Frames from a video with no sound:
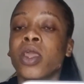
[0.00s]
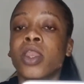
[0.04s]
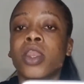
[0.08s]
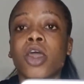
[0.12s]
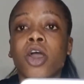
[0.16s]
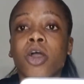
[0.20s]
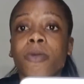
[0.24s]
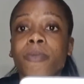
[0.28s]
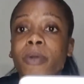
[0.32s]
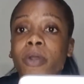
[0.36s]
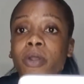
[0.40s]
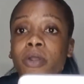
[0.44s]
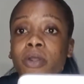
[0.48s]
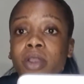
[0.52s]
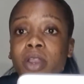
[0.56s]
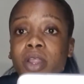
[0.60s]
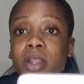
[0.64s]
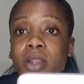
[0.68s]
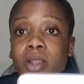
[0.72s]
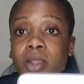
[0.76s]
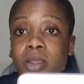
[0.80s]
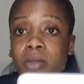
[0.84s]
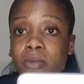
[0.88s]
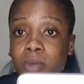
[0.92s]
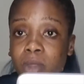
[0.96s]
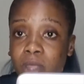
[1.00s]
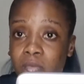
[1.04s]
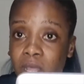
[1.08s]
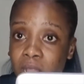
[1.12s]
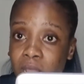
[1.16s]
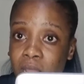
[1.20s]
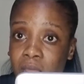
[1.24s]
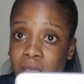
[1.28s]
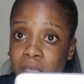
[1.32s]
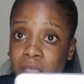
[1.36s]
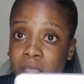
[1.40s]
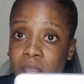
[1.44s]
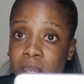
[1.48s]
Now apparently Tim
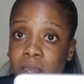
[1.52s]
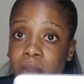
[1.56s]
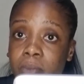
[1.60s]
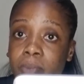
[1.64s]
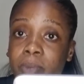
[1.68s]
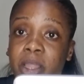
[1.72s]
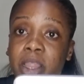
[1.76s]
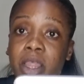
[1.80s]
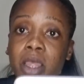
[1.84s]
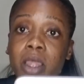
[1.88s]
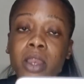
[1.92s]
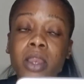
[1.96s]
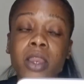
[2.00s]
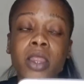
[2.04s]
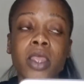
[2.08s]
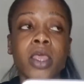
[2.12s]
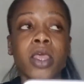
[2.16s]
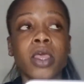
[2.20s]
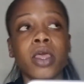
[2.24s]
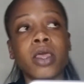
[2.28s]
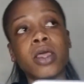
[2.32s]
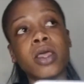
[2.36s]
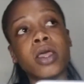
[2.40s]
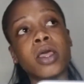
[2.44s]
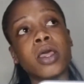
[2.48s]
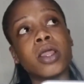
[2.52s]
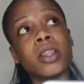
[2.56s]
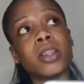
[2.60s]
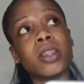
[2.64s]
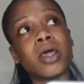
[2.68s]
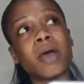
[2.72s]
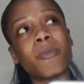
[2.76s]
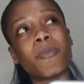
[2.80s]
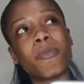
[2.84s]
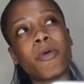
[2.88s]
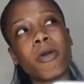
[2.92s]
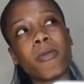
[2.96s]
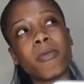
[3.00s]
declined, but then
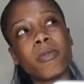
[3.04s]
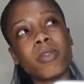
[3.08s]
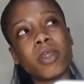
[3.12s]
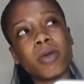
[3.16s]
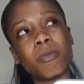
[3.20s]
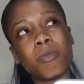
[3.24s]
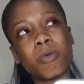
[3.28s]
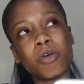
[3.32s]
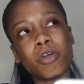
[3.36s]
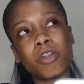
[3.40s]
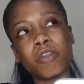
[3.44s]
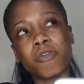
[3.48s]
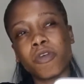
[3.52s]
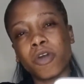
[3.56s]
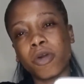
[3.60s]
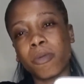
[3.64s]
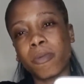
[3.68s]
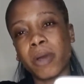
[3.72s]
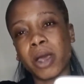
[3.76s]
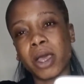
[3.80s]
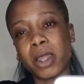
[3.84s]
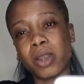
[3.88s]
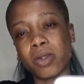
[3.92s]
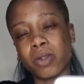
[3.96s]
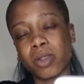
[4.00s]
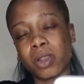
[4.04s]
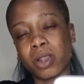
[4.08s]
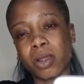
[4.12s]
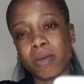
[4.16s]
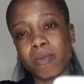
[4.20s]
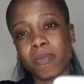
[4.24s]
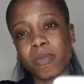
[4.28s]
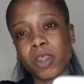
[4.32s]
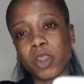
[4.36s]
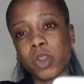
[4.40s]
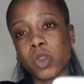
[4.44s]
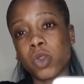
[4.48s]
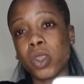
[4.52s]
probably the boss felt bad or
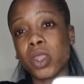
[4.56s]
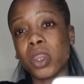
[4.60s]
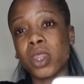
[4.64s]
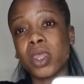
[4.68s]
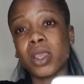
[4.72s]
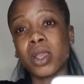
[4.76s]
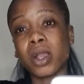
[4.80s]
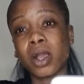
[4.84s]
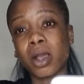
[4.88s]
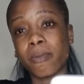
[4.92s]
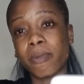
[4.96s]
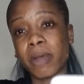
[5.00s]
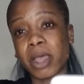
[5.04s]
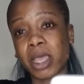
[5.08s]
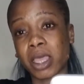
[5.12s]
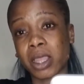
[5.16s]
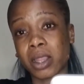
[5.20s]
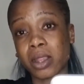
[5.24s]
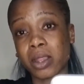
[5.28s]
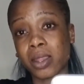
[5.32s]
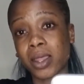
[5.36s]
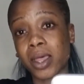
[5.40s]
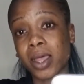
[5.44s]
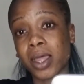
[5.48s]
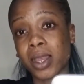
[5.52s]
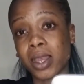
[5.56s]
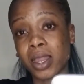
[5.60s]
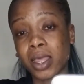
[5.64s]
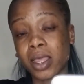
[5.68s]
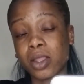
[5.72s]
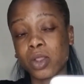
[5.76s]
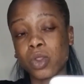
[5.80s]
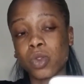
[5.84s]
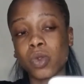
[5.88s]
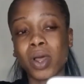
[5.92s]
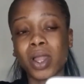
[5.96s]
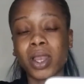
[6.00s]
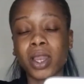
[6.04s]
something, so he didn't come back and tell
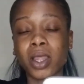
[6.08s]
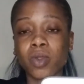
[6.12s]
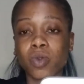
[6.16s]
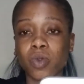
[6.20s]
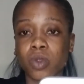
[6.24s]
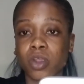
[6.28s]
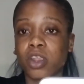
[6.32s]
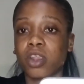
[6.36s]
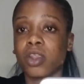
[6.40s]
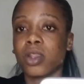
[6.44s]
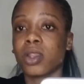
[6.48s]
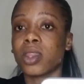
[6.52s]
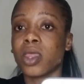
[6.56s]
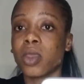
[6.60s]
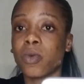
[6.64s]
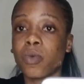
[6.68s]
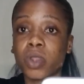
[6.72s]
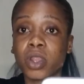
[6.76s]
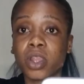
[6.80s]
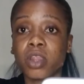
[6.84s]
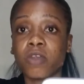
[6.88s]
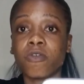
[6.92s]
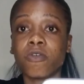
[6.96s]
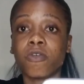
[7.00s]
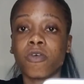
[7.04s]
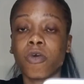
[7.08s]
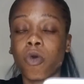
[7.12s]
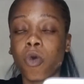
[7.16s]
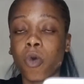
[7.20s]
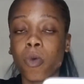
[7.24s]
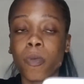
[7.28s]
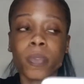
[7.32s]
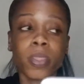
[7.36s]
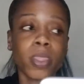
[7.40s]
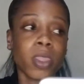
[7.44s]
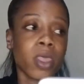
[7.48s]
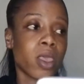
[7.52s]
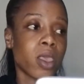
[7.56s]
Alex. So Alex was just there waiting for
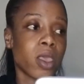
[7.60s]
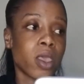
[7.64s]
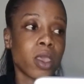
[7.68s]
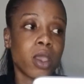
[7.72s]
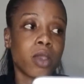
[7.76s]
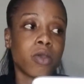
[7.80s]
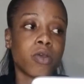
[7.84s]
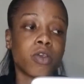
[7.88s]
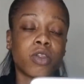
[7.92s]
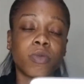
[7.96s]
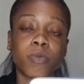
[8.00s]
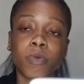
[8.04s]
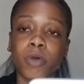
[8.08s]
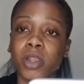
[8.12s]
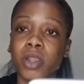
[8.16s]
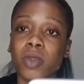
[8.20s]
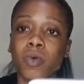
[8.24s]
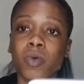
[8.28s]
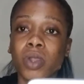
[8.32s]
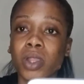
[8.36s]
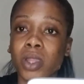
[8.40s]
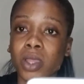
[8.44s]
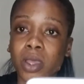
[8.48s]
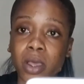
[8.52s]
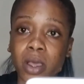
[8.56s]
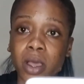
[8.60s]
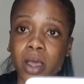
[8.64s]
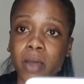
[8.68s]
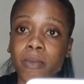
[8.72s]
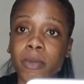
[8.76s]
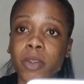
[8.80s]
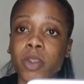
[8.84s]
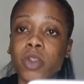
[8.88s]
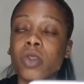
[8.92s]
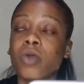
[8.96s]
a response. It wasn't coming.